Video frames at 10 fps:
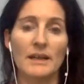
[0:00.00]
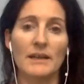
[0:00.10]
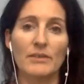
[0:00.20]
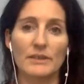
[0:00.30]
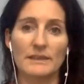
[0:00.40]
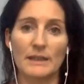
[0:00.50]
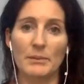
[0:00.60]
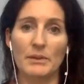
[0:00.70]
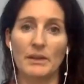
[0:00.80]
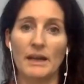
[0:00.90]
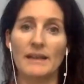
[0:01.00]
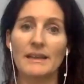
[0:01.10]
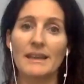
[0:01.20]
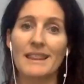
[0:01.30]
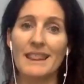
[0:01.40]
for example i
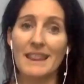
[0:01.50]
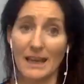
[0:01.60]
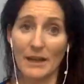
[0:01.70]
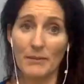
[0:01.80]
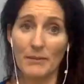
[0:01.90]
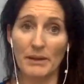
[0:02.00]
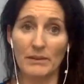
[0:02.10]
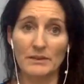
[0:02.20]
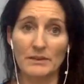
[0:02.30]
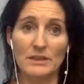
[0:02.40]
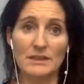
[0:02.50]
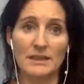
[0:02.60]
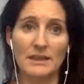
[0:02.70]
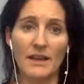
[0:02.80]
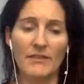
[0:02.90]
can think about just
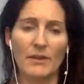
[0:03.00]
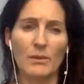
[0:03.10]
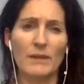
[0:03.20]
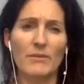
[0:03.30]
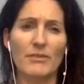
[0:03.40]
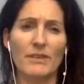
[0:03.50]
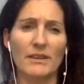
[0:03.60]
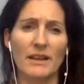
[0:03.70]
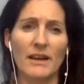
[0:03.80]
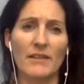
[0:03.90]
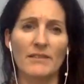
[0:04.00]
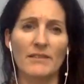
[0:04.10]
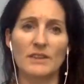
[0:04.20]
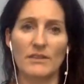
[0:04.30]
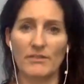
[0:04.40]
love i want to feel love and
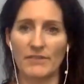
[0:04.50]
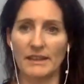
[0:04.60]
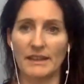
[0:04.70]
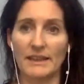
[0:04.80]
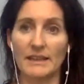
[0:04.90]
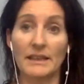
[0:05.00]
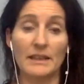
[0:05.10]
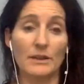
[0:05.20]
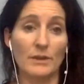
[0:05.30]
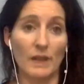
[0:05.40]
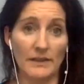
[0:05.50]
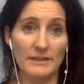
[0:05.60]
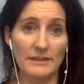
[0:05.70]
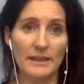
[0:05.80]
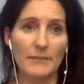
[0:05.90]
start feeling it can i do it all the
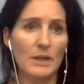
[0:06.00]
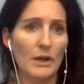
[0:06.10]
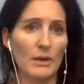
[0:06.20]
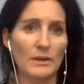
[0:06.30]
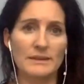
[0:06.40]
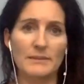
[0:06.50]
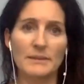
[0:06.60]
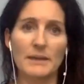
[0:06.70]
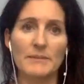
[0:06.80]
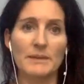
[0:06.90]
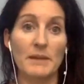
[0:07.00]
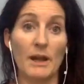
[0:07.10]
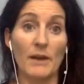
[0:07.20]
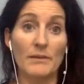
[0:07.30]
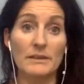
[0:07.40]
time no because sometimes i'm in
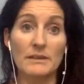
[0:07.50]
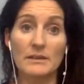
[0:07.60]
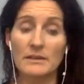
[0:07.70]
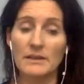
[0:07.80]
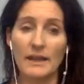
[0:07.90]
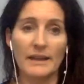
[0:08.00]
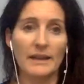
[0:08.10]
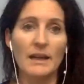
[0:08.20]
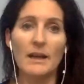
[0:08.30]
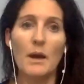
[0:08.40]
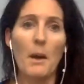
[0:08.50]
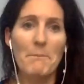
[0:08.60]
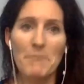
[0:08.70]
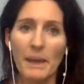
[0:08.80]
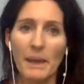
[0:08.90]
a like a
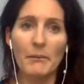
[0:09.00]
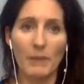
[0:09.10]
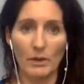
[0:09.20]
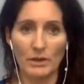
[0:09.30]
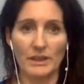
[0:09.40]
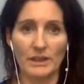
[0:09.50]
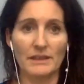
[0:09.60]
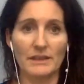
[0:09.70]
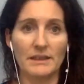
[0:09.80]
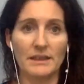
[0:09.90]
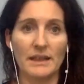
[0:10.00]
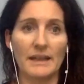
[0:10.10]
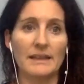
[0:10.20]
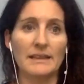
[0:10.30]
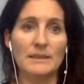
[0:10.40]
big emotion and
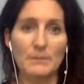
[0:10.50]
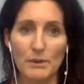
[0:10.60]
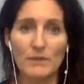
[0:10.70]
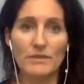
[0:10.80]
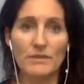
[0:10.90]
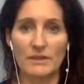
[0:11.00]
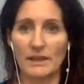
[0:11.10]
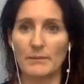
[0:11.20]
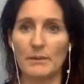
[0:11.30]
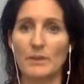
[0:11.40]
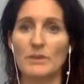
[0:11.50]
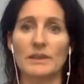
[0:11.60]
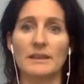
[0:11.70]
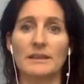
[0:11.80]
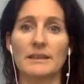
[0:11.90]
I need to move through that
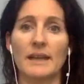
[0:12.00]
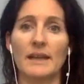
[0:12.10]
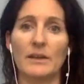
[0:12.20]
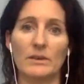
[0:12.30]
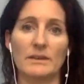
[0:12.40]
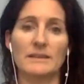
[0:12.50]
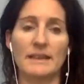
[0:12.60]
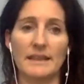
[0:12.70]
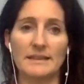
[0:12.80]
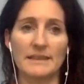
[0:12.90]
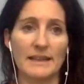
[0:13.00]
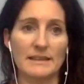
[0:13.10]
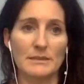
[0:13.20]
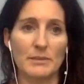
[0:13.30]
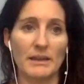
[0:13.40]
emotion in order to get to that
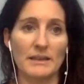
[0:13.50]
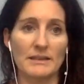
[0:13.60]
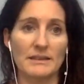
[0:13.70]
space.